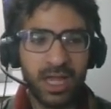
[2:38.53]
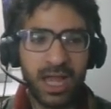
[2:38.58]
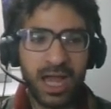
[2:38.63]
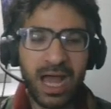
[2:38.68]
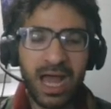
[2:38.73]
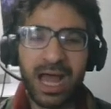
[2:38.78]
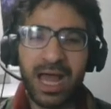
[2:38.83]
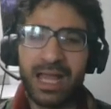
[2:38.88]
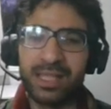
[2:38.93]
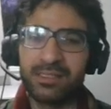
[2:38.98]

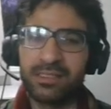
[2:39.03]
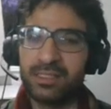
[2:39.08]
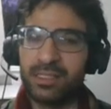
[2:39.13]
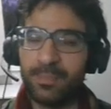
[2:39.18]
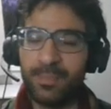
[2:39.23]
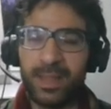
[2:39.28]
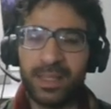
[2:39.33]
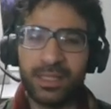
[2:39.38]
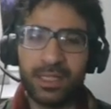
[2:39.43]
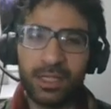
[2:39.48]
And
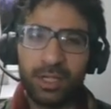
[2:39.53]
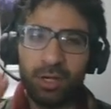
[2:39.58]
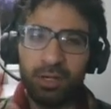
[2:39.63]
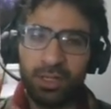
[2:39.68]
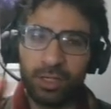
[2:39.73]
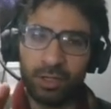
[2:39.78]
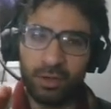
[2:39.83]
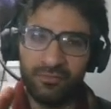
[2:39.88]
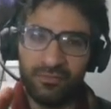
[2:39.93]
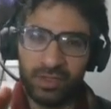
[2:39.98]
depending on
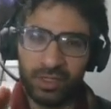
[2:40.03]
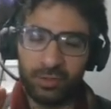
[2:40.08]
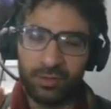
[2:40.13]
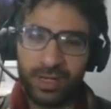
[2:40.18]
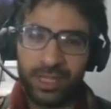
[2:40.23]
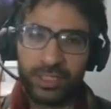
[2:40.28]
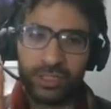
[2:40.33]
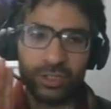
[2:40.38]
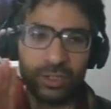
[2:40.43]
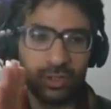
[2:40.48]
the
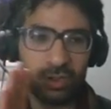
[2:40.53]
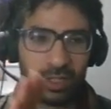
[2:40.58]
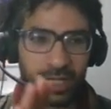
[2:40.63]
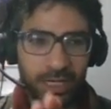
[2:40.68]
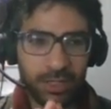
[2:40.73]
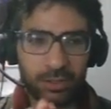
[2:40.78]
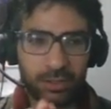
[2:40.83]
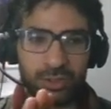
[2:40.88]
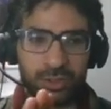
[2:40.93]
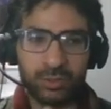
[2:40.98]
configuration, you
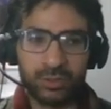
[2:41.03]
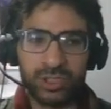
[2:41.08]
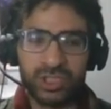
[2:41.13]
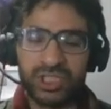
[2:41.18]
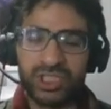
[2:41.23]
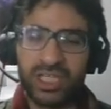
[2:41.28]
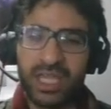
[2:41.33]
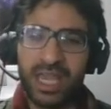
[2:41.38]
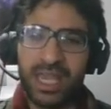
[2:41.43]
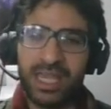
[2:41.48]
can also
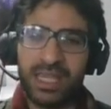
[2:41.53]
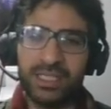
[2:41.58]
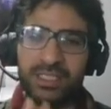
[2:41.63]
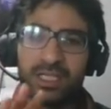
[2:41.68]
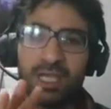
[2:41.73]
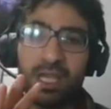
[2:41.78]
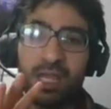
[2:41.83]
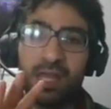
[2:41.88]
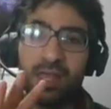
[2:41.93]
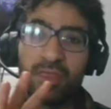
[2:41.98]

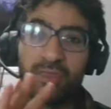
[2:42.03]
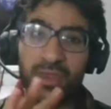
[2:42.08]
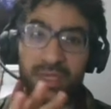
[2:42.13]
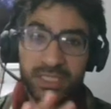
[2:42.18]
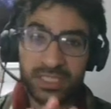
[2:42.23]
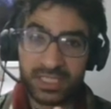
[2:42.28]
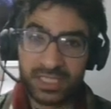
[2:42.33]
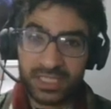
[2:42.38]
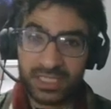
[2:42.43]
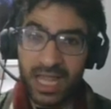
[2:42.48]
change the
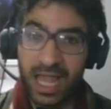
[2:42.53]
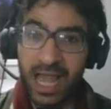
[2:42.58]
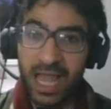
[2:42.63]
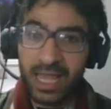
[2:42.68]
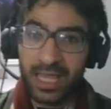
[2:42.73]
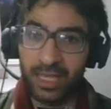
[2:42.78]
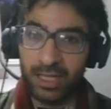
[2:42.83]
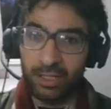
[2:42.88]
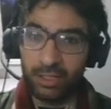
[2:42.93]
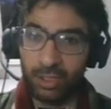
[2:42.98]

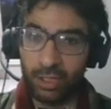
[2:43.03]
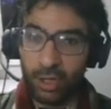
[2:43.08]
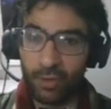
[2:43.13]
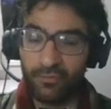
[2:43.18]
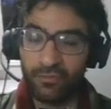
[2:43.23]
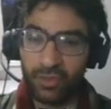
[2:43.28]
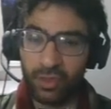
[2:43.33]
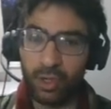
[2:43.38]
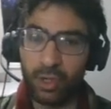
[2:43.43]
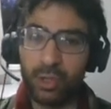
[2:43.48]
style
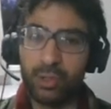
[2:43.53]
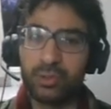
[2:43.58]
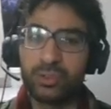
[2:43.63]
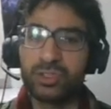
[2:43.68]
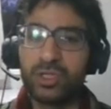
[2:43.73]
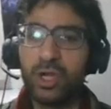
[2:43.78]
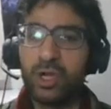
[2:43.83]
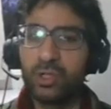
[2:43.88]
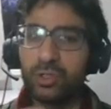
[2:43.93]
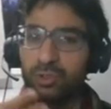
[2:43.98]
of
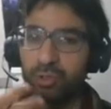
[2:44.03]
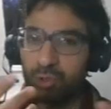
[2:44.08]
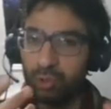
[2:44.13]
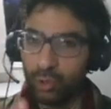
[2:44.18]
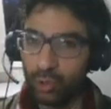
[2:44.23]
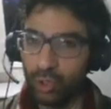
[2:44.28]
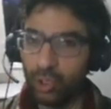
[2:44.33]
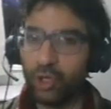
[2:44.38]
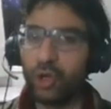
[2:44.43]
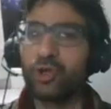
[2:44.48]
those to
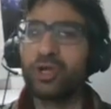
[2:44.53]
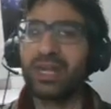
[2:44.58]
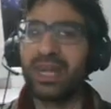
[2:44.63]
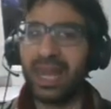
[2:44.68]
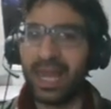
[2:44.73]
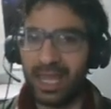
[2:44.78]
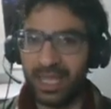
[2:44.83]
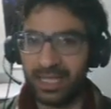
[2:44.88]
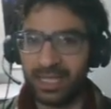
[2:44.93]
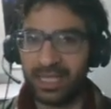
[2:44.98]
look
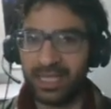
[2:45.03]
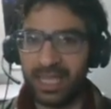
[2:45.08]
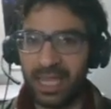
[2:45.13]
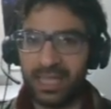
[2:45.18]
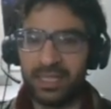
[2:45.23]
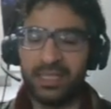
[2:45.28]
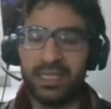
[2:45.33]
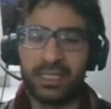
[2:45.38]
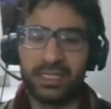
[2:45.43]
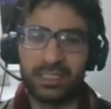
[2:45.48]
like
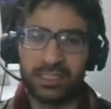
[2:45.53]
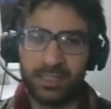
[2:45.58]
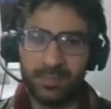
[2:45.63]
headings.